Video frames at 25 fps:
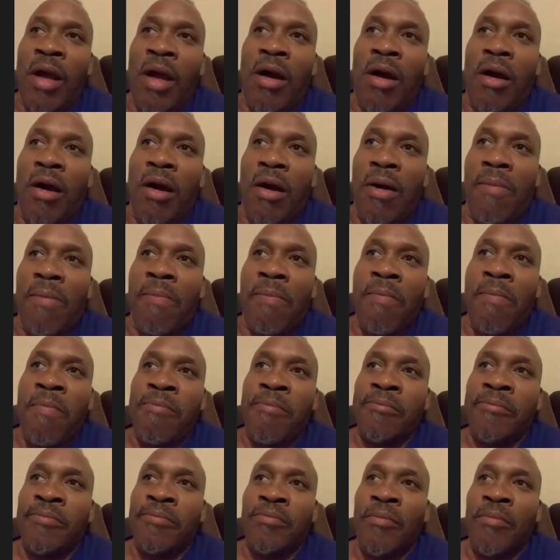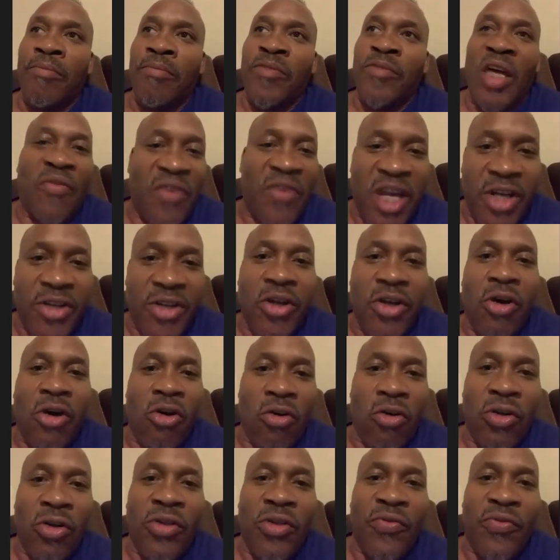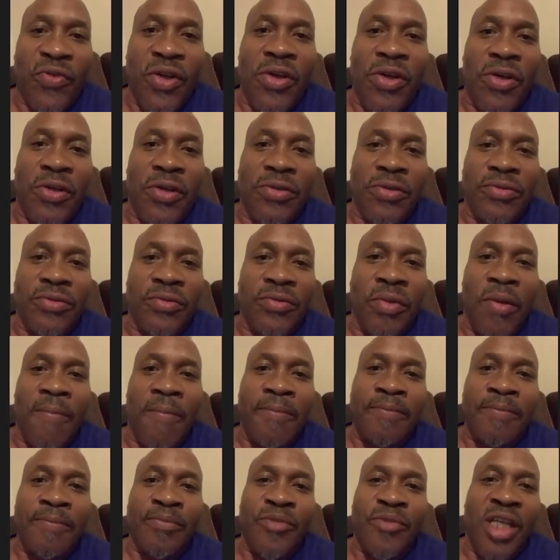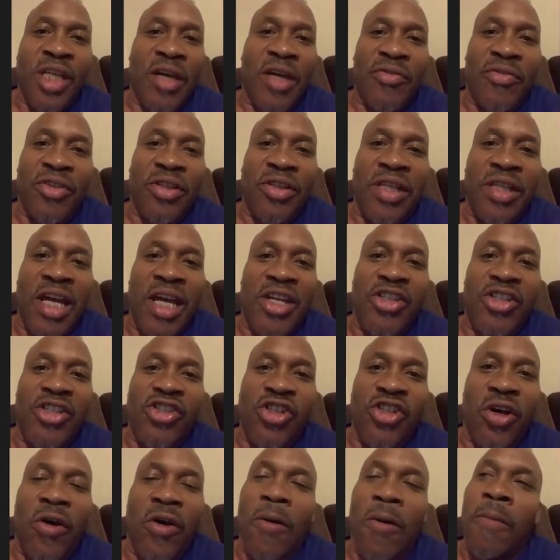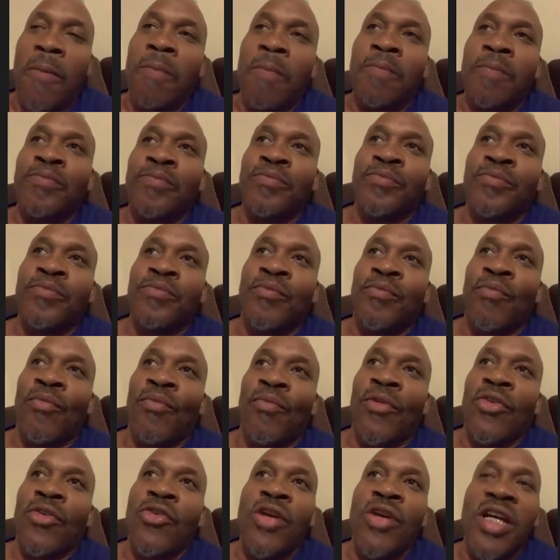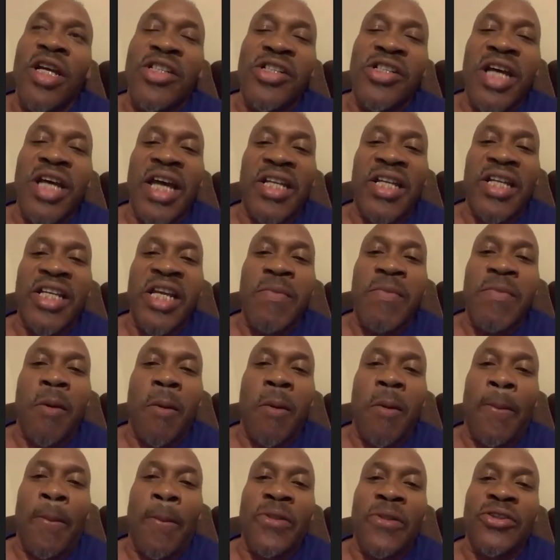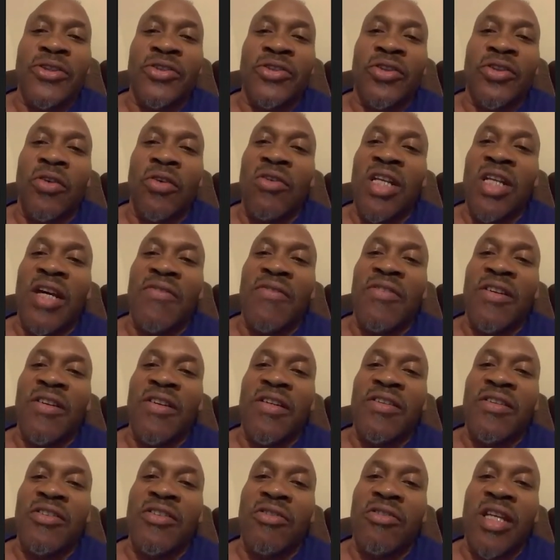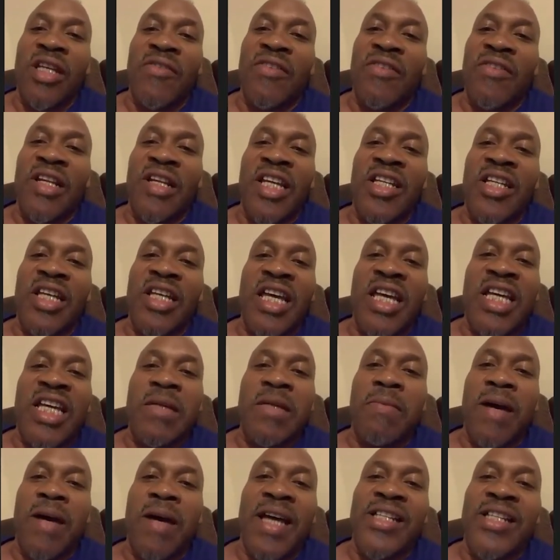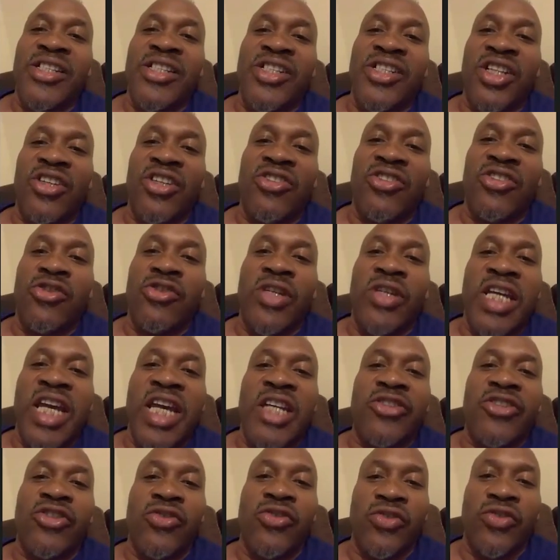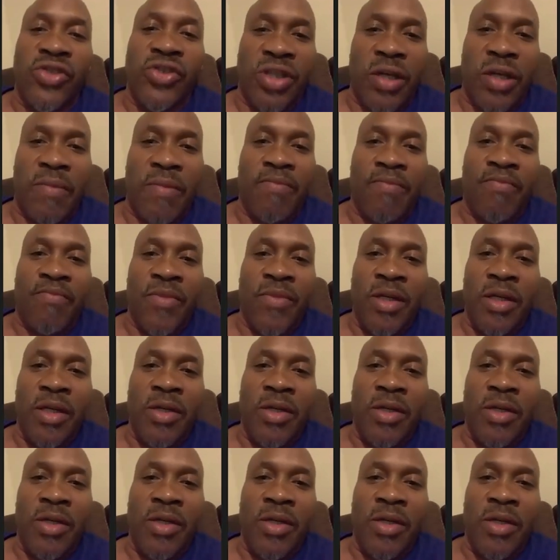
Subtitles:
um, Evander Holyfield the other day. So you just got to keep on pushing. Don't never let anybody tell you can't do something.